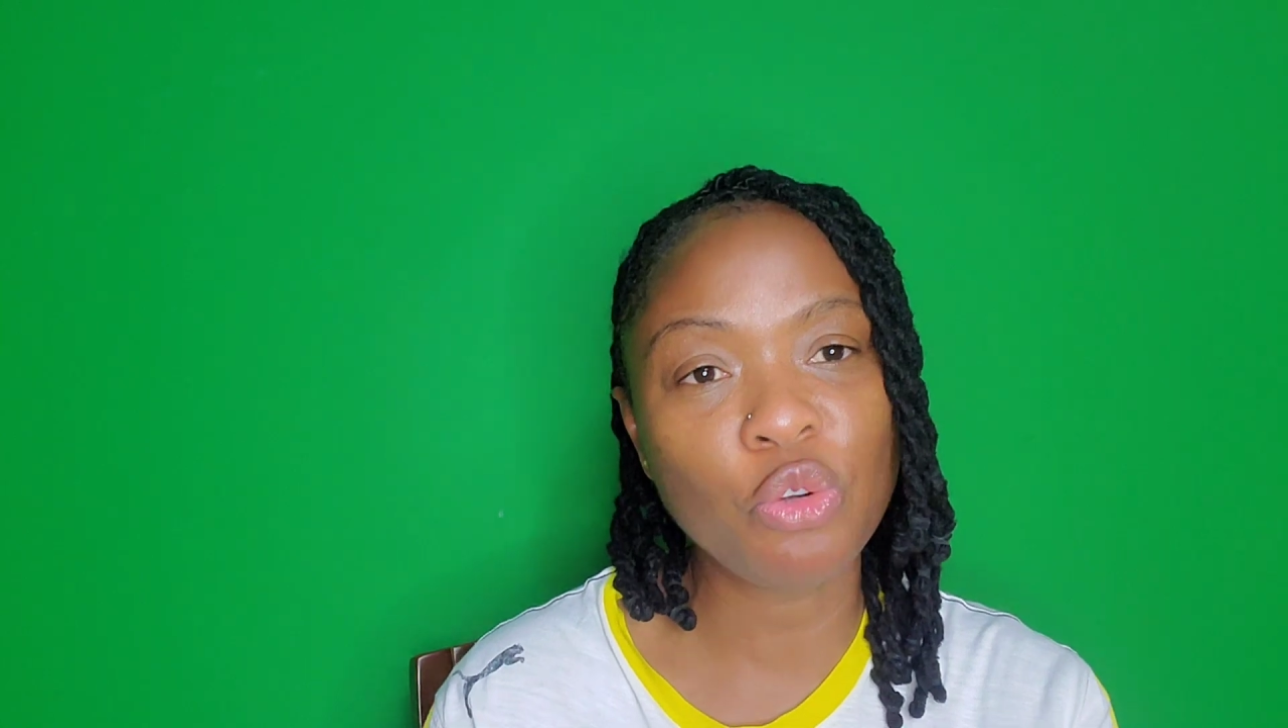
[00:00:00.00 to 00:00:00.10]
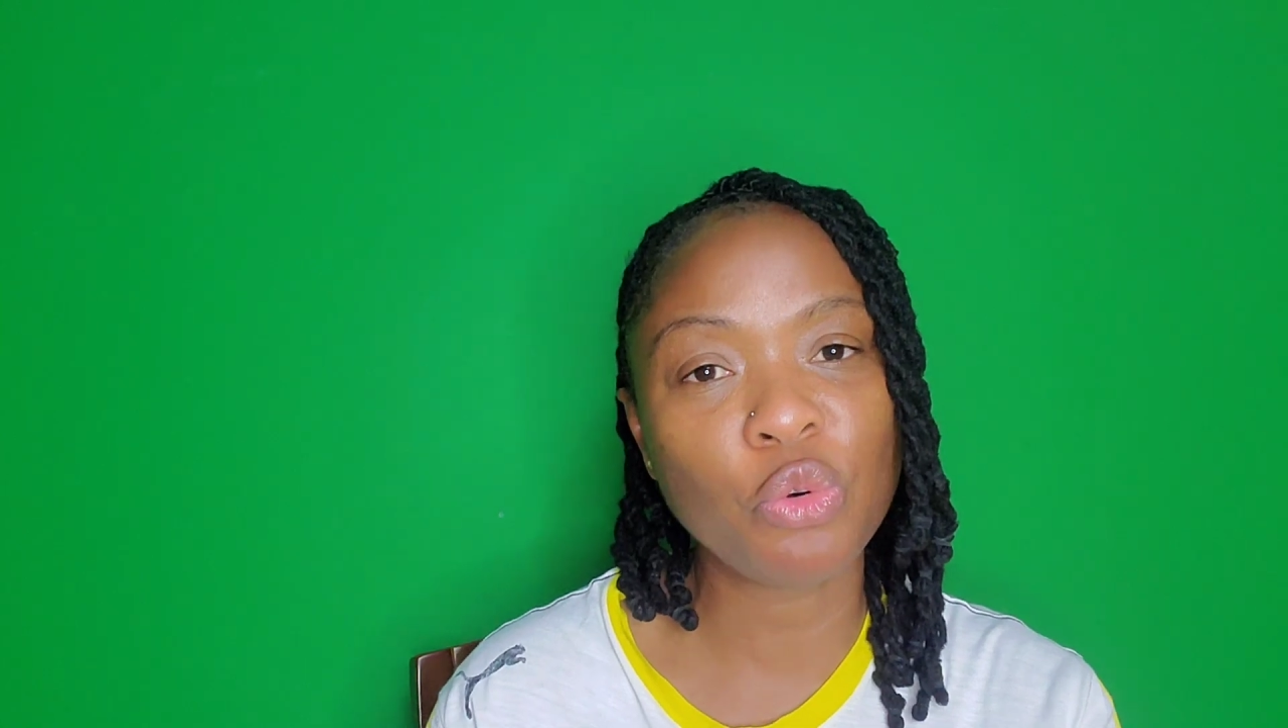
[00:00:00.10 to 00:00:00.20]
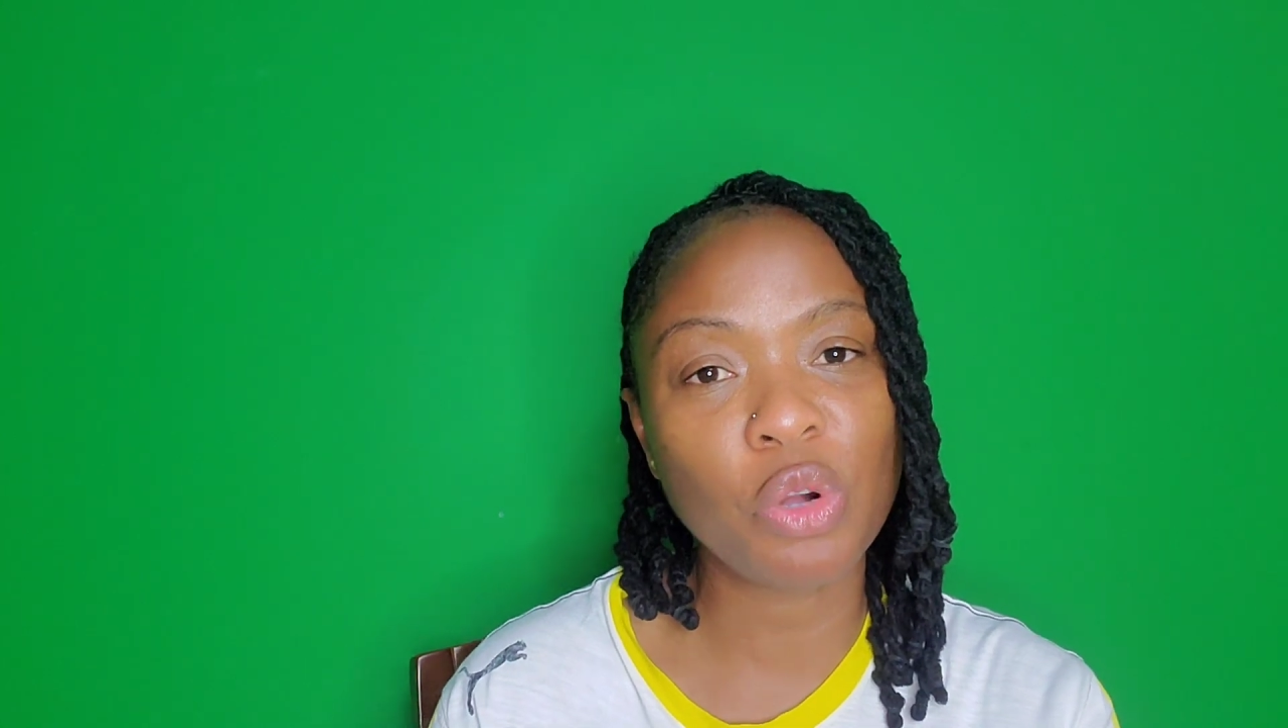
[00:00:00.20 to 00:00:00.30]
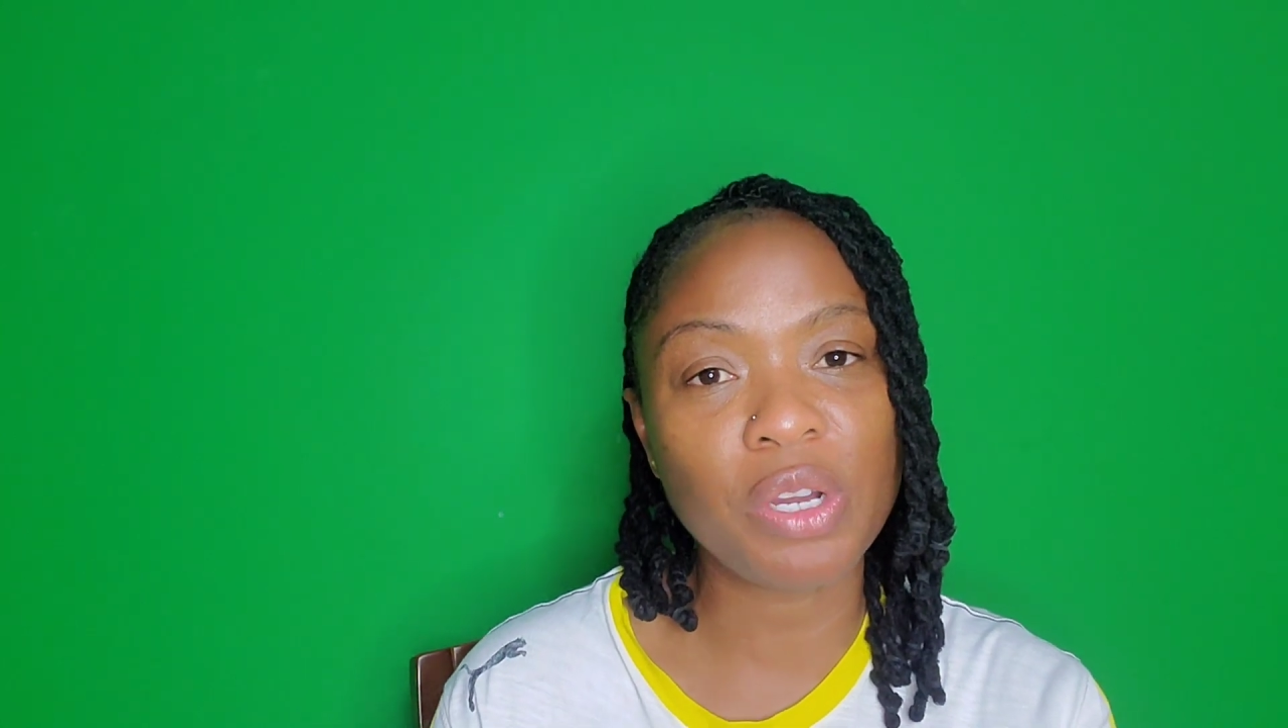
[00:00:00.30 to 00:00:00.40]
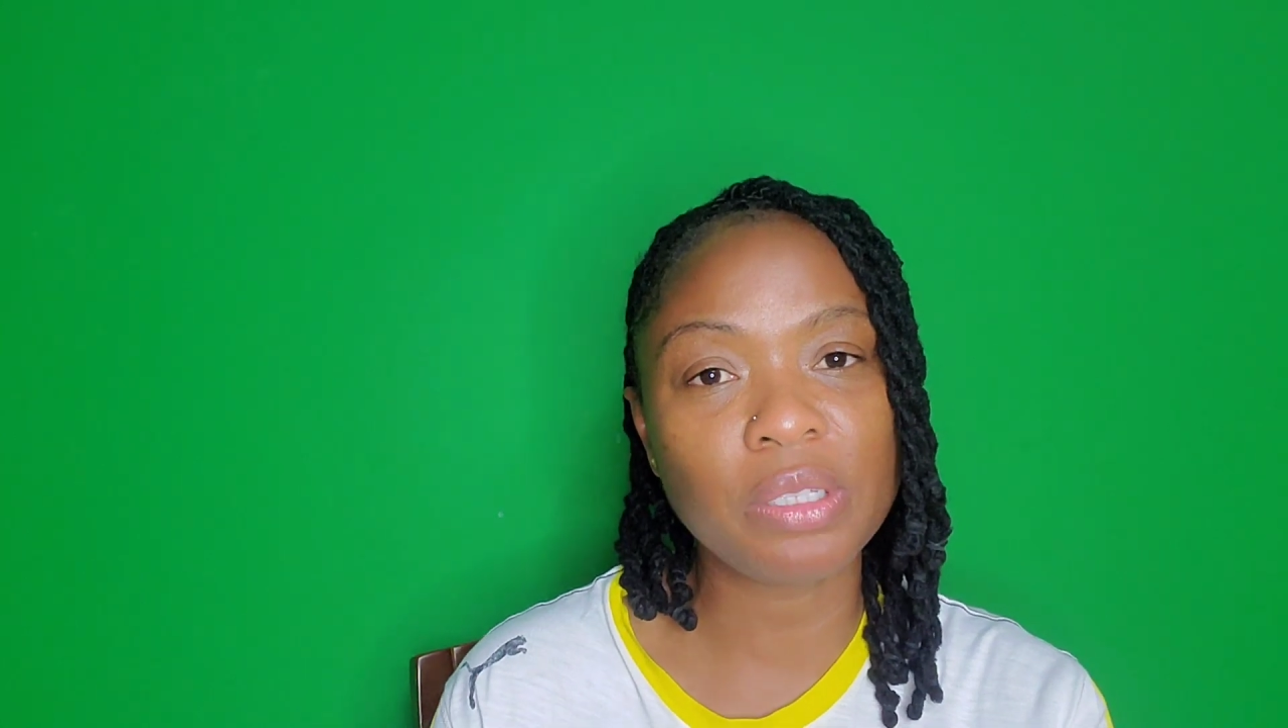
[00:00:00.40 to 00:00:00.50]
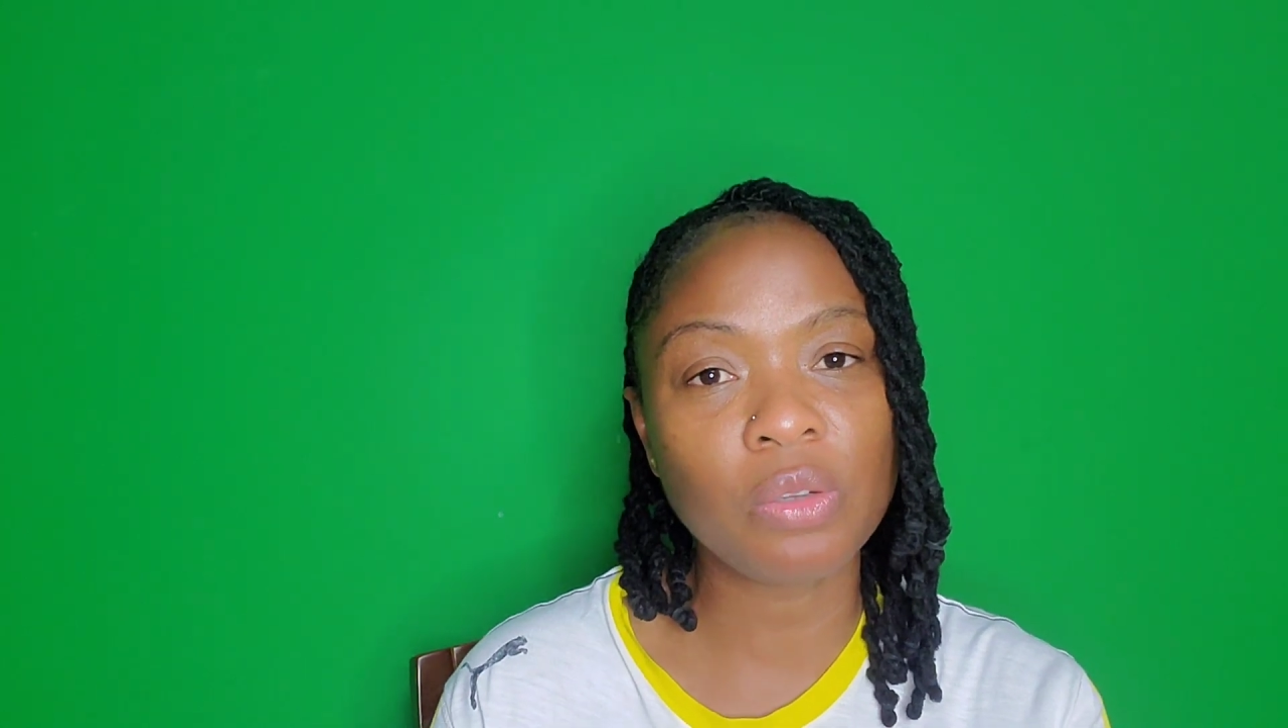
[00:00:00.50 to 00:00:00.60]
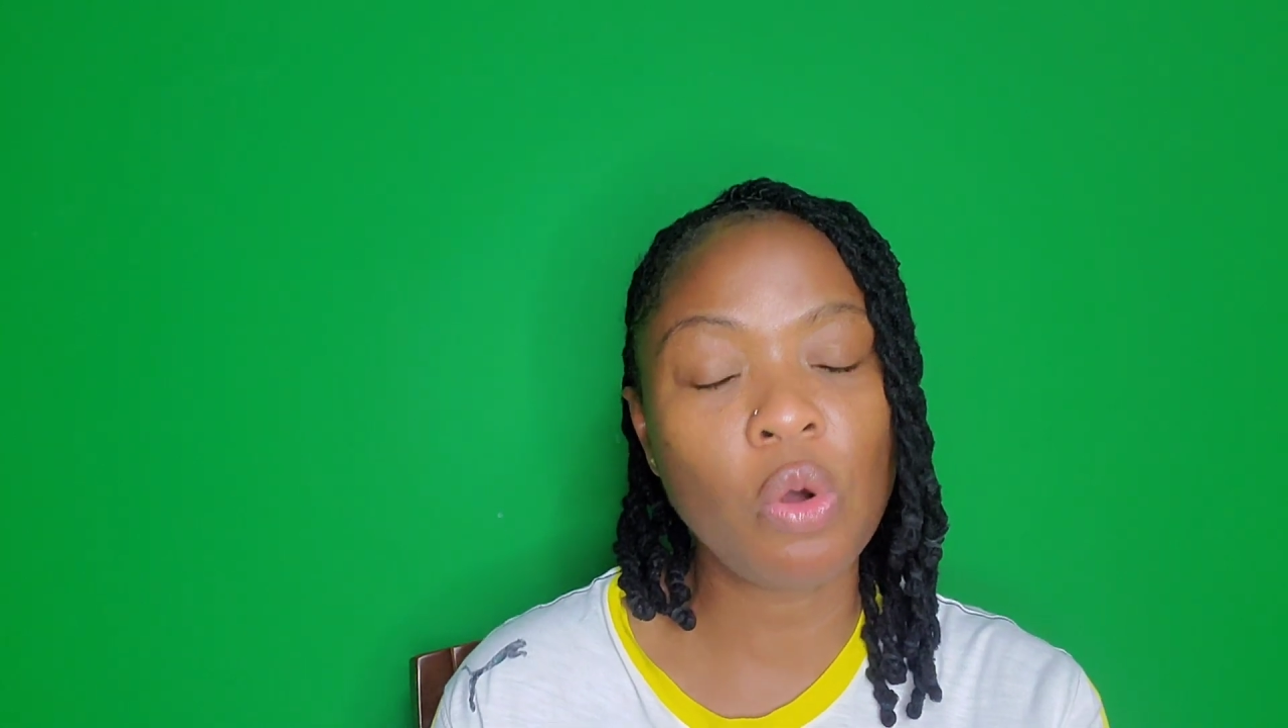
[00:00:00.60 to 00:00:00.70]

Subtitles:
you cross.